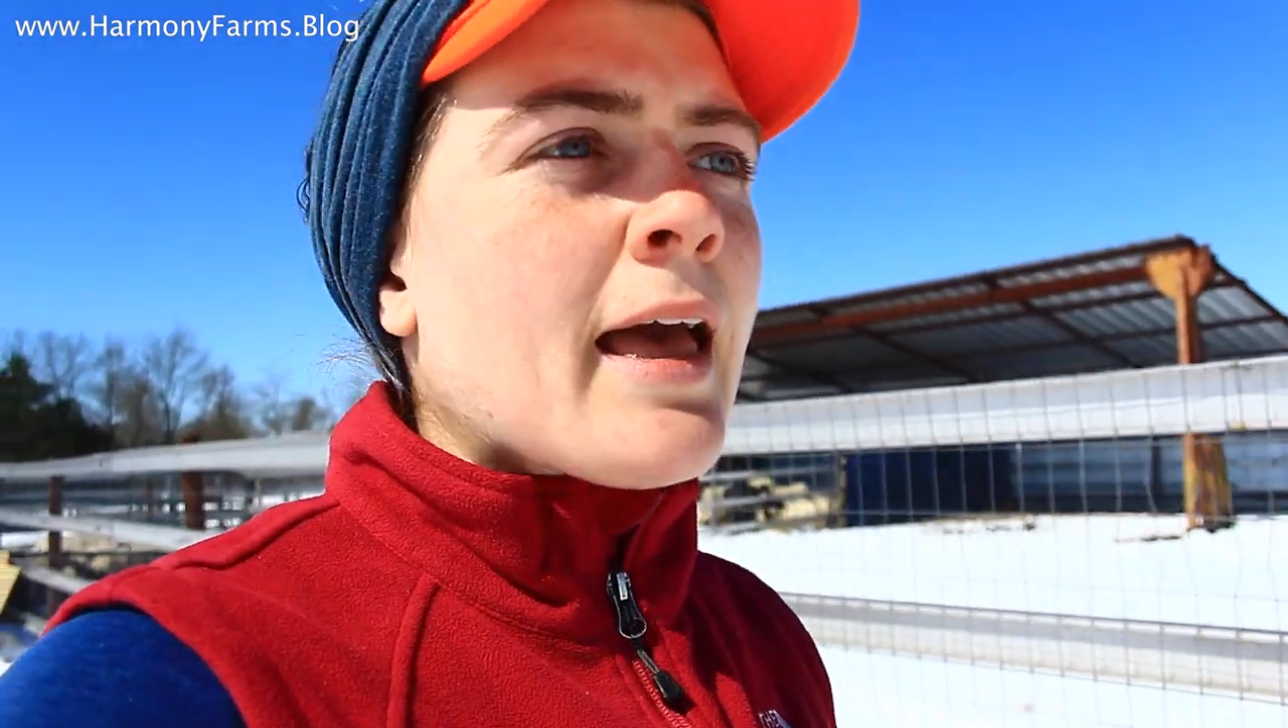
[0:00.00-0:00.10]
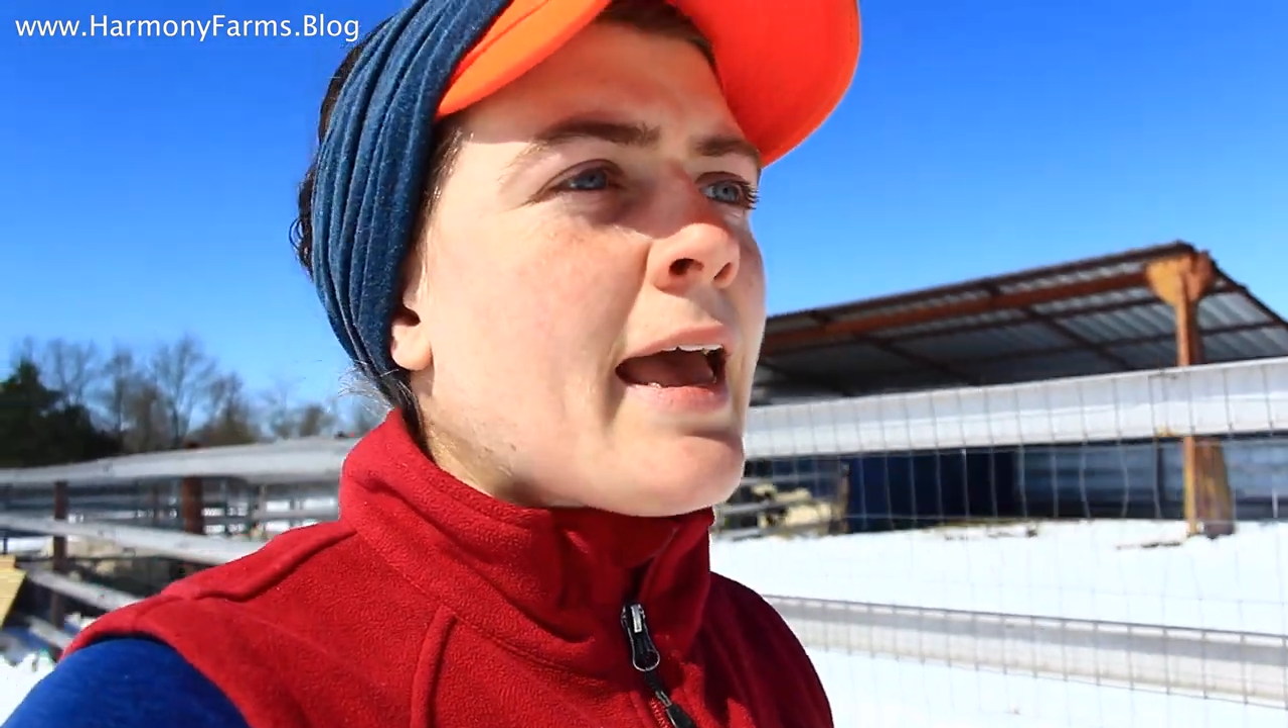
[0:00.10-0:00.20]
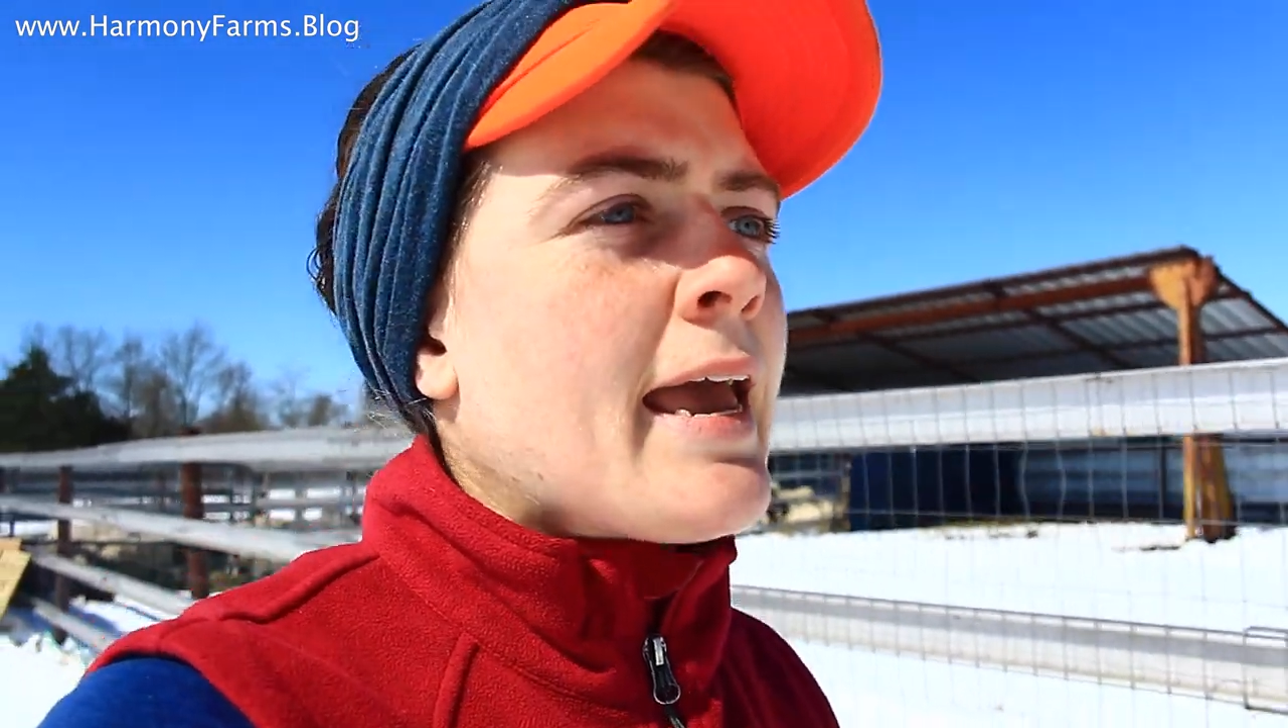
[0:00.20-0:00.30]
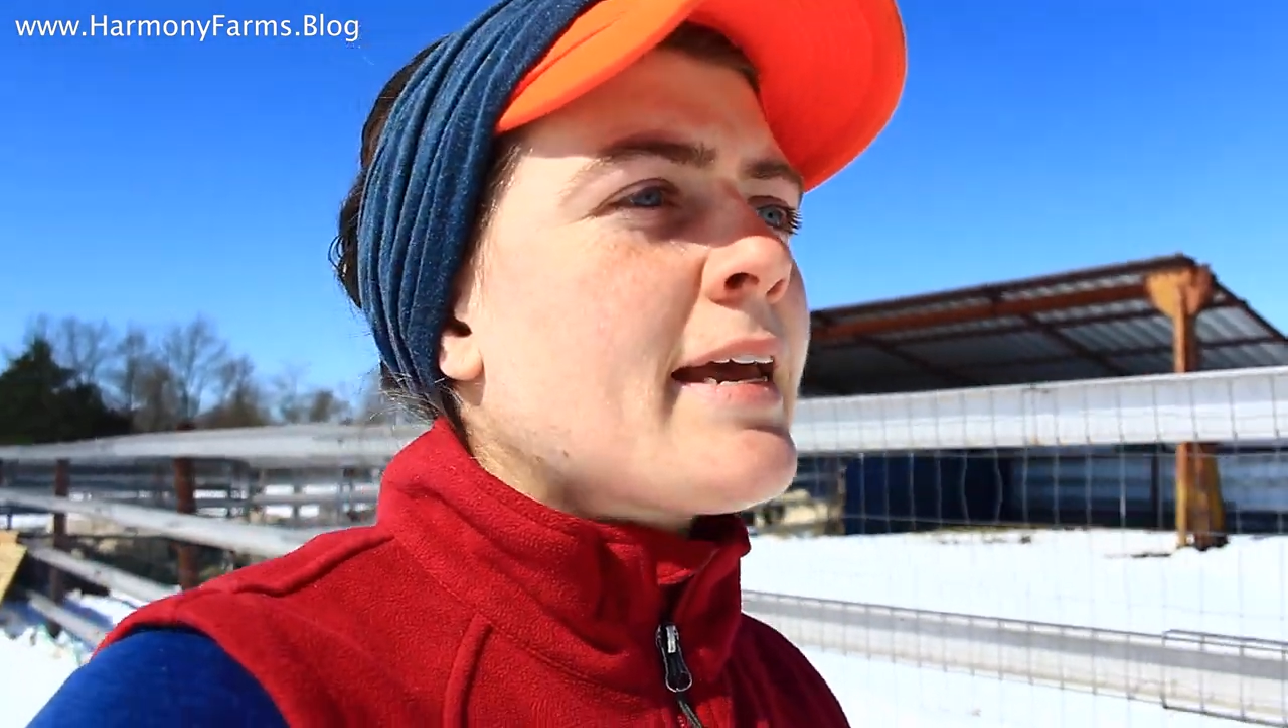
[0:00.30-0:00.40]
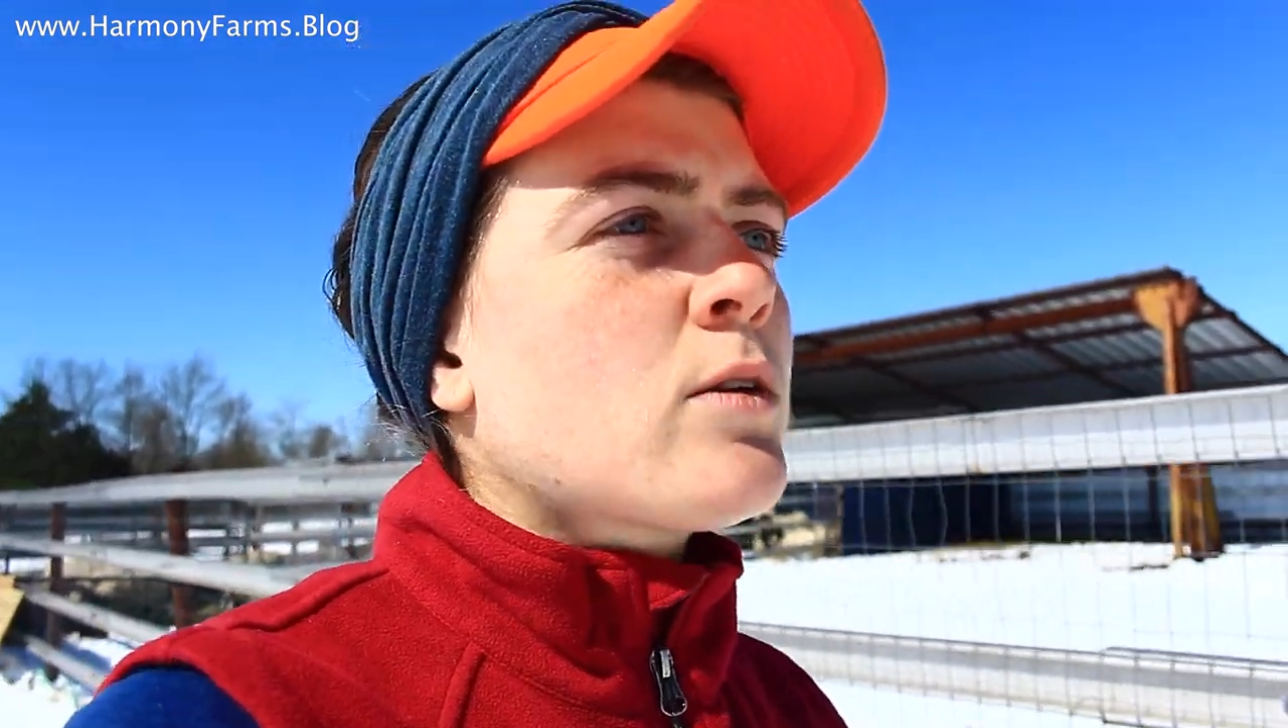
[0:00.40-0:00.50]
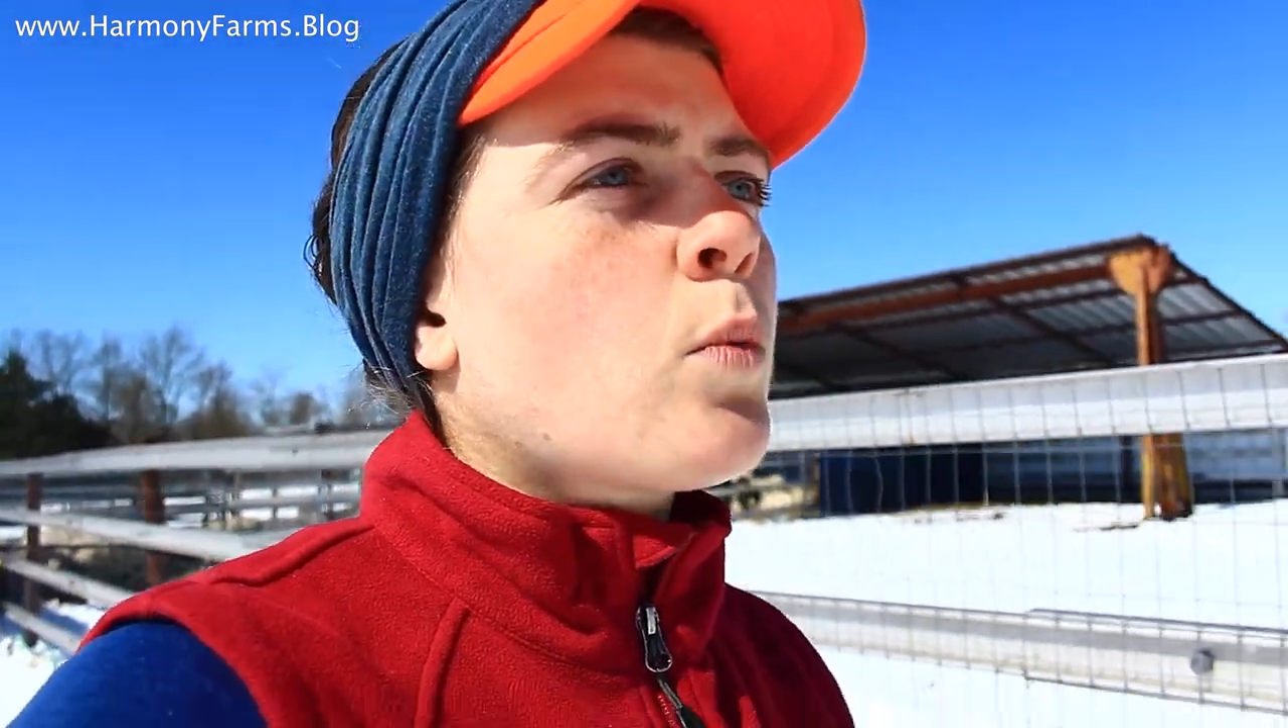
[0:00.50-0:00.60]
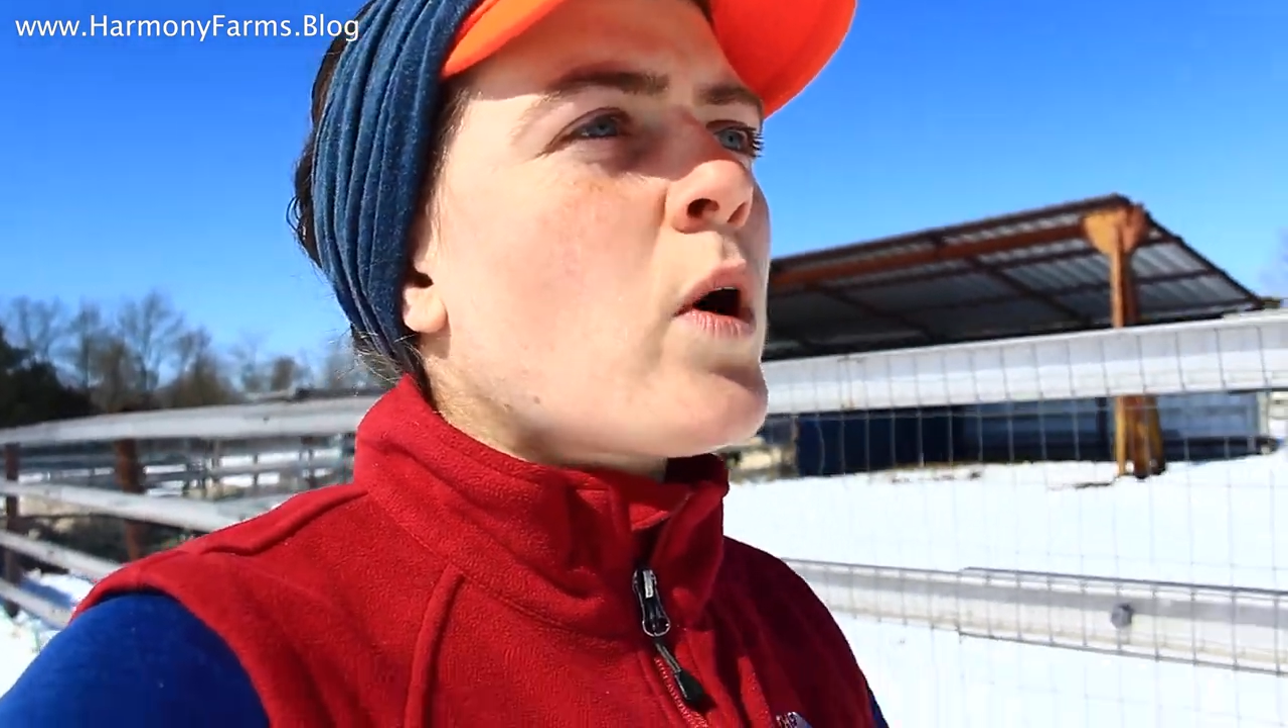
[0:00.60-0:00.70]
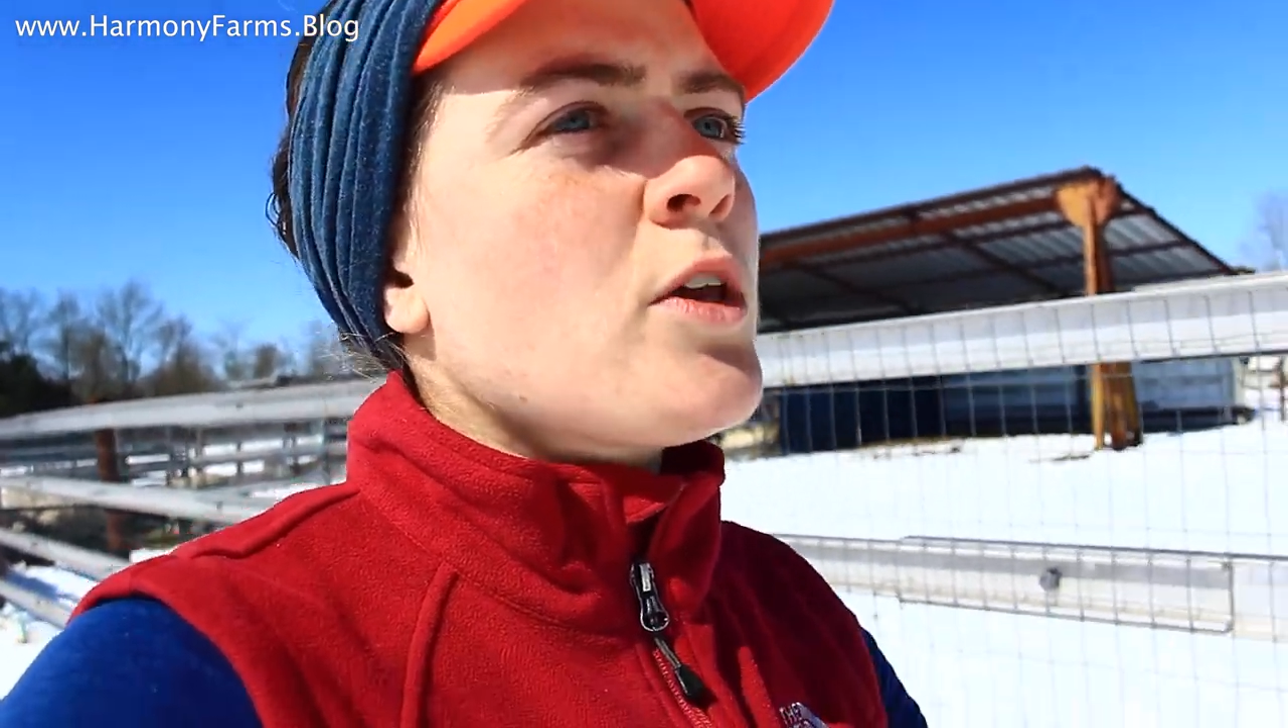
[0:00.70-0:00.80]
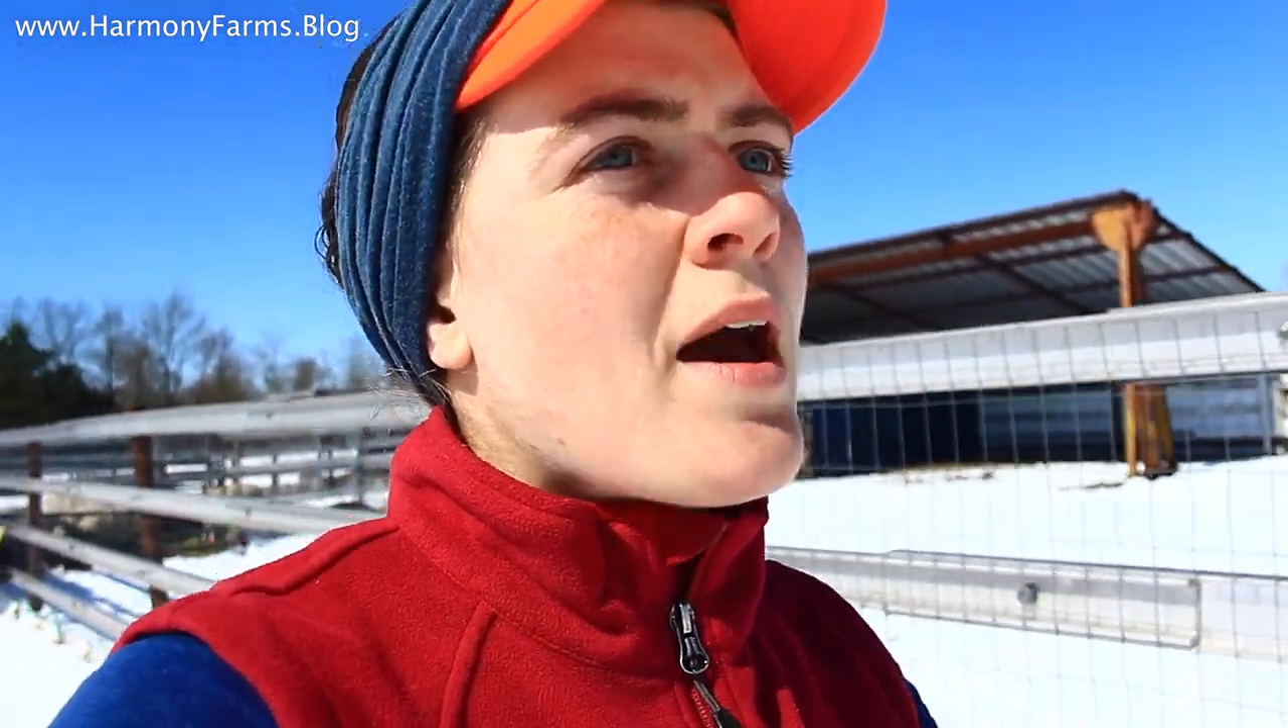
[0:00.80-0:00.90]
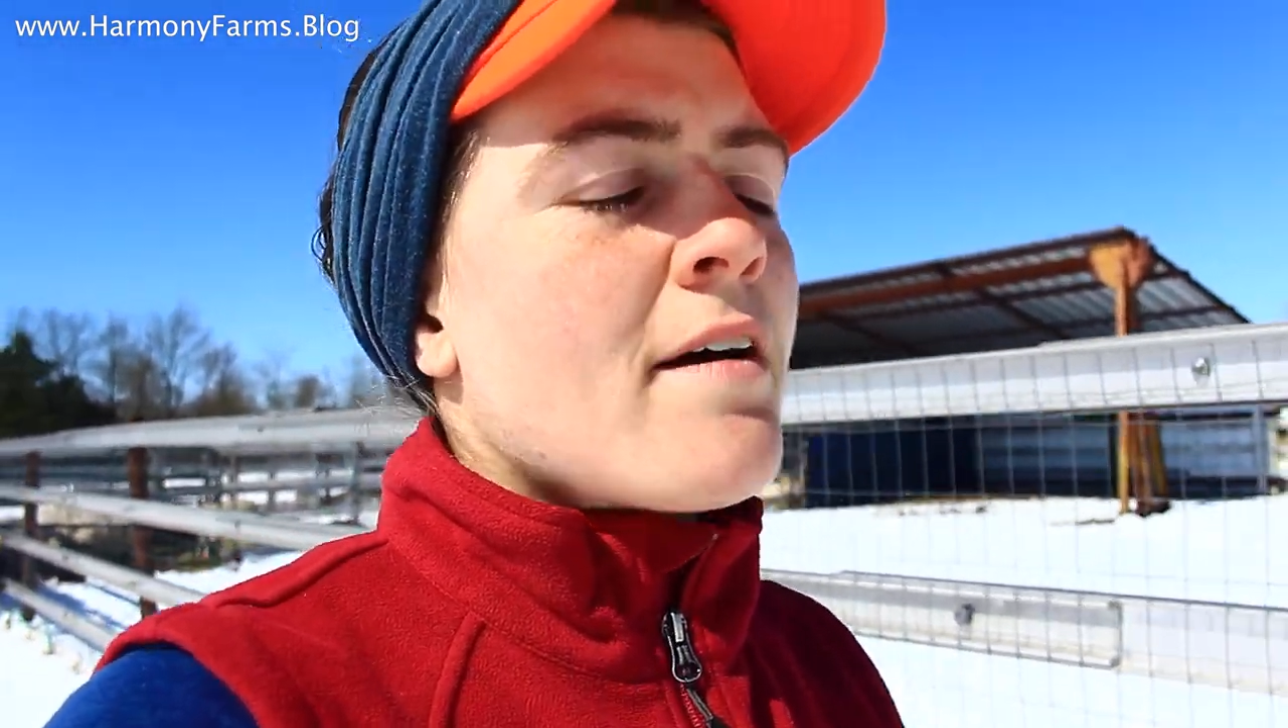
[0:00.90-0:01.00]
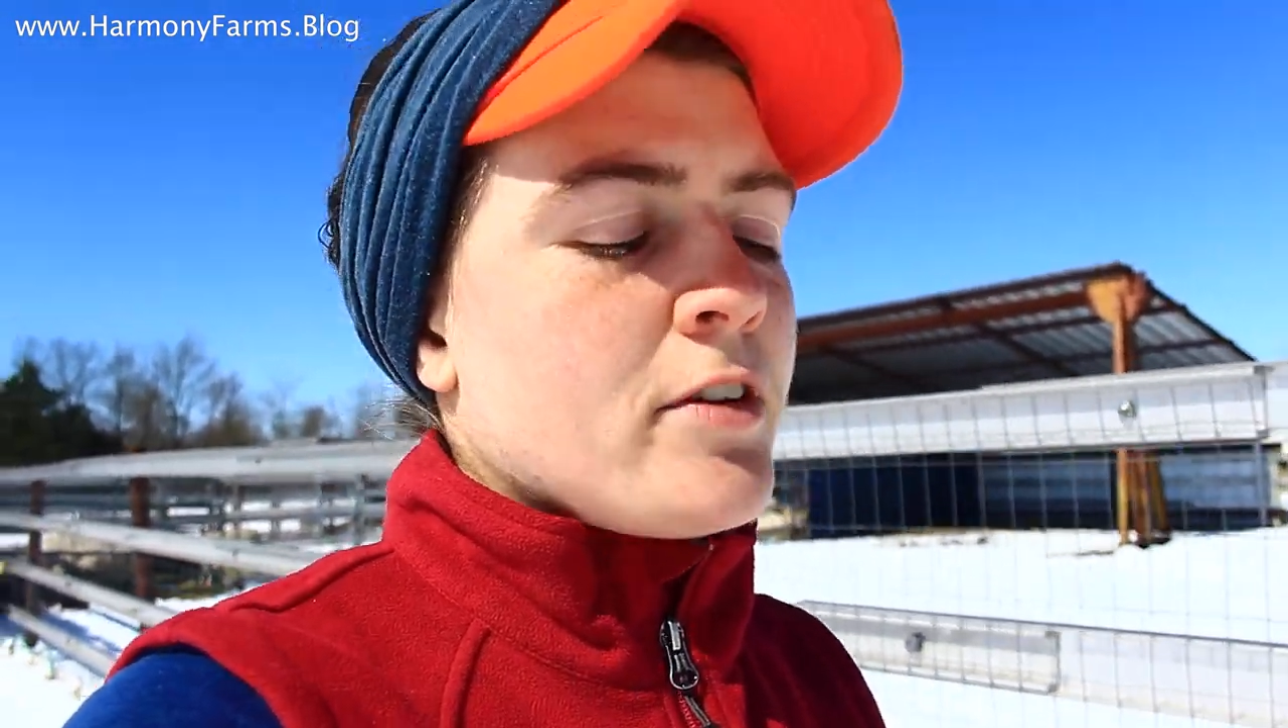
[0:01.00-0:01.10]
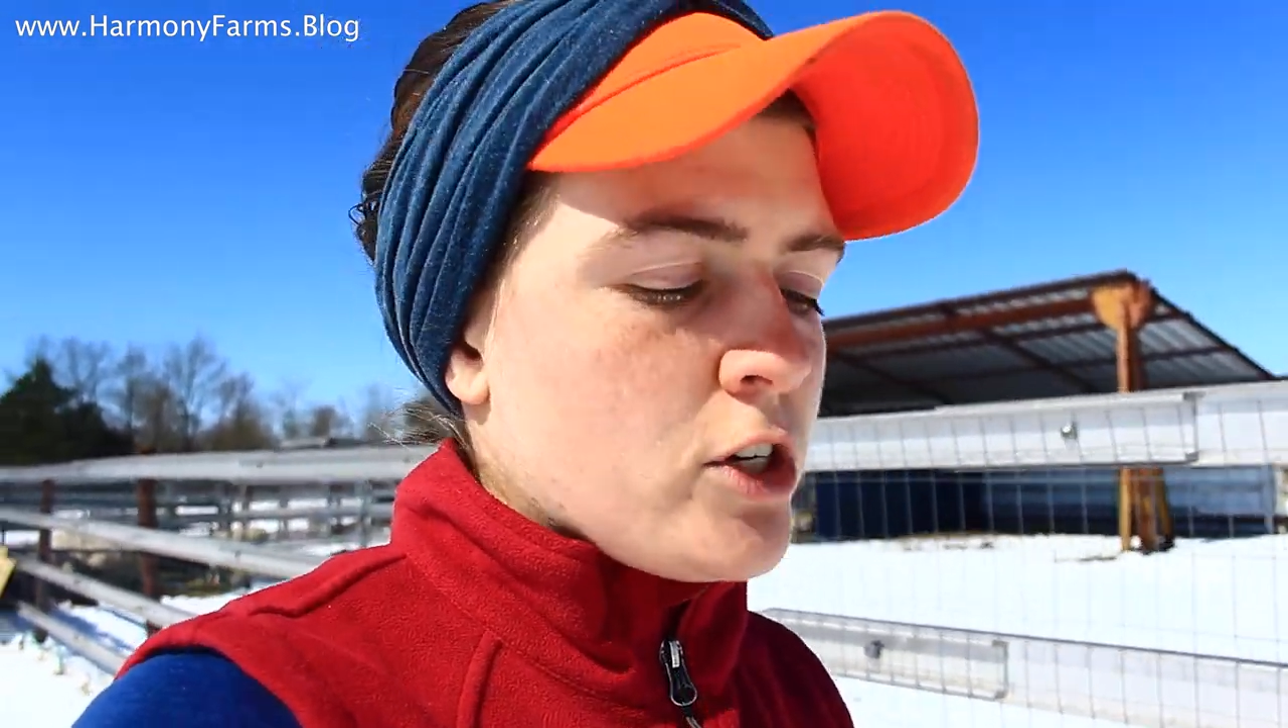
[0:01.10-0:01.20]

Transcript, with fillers: And what you have